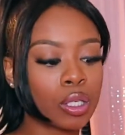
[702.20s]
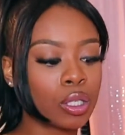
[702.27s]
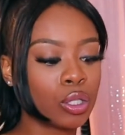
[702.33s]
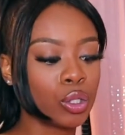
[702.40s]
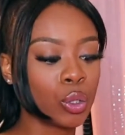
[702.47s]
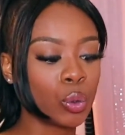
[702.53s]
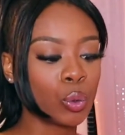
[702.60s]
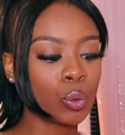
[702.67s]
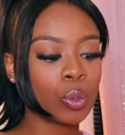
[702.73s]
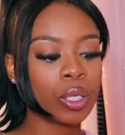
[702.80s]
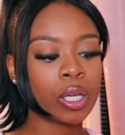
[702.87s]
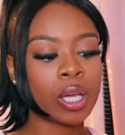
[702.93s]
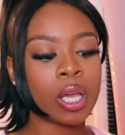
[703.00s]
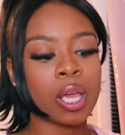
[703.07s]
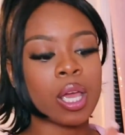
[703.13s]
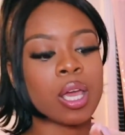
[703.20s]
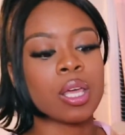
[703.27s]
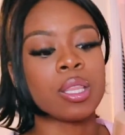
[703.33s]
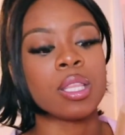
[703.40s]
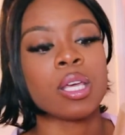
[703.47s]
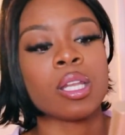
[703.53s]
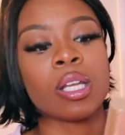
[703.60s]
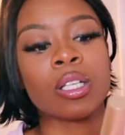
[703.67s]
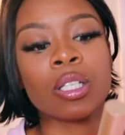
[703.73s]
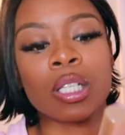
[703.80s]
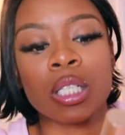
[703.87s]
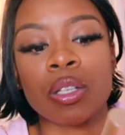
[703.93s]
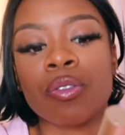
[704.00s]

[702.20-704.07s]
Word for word: nude and then this is the